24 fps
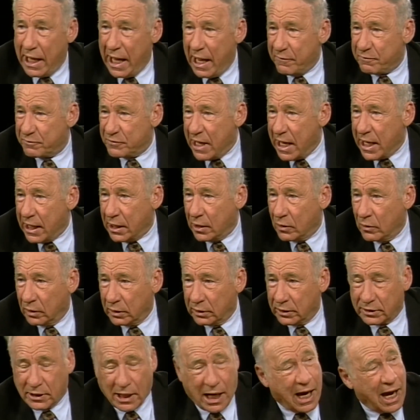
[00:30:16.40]
be half naked
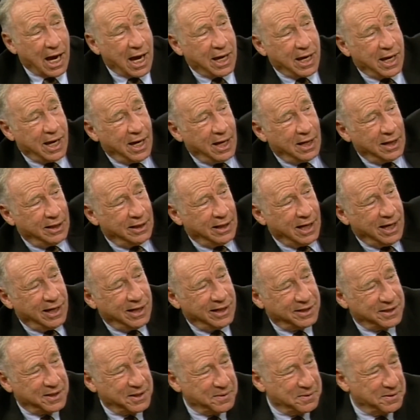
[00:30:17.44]
all the time. Hiya, Helen, how
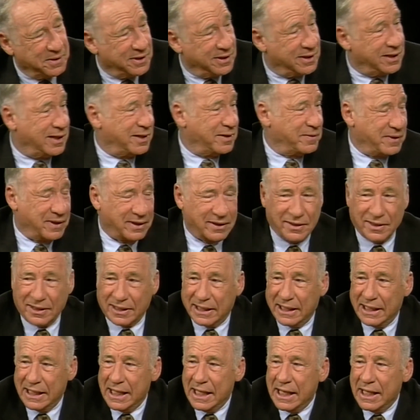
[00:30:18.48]
you doing? You know, I'd look.
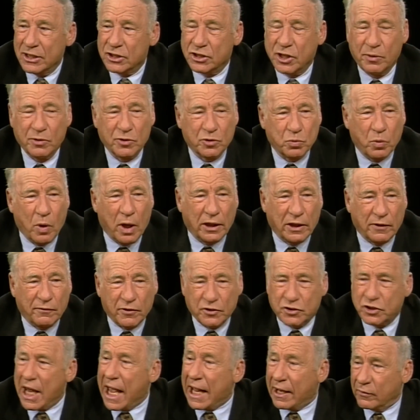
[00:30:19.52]
She was
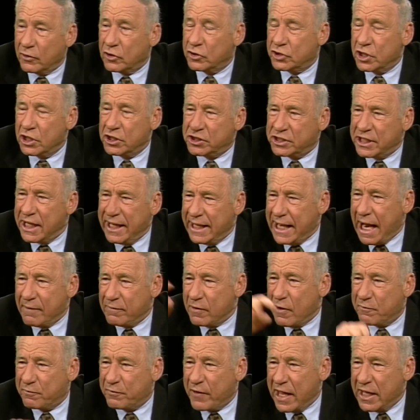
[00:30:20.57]
wonderful. She did
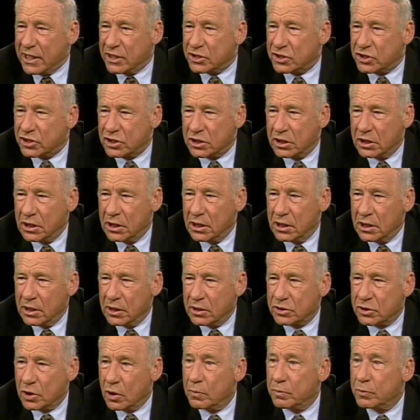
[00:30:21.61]
have a face
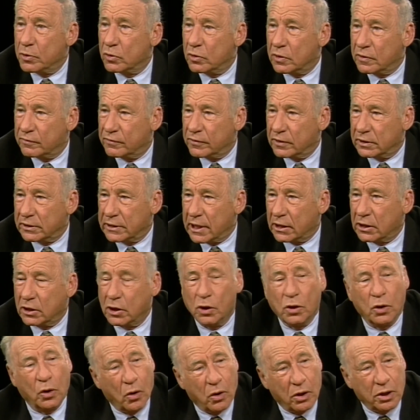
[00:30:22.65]
so beautiful that
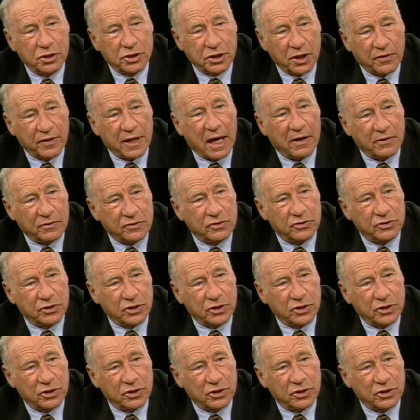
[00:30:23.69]
could launch 1,000